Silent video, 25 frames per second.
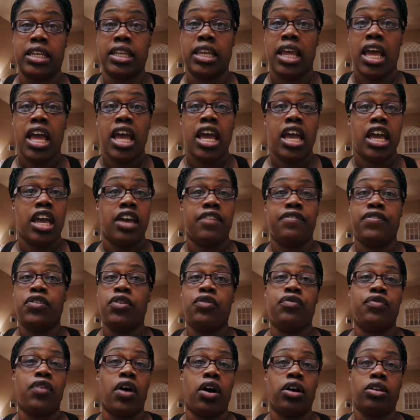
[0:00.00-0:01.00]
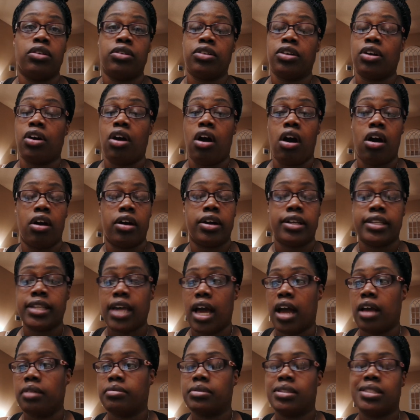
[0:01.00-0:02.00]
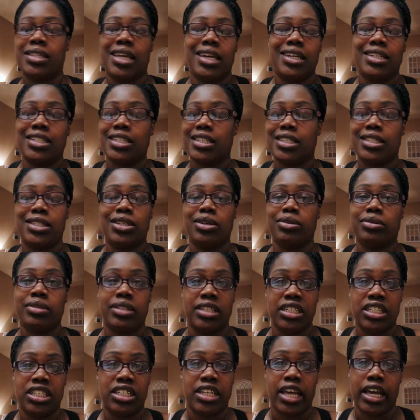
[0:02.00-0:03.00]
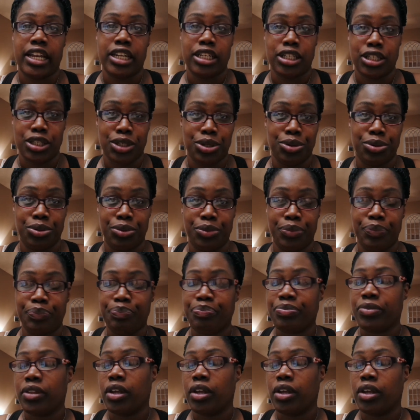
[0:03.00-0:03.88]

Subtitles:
And if you fall in your hard times, they just don't teach that in school.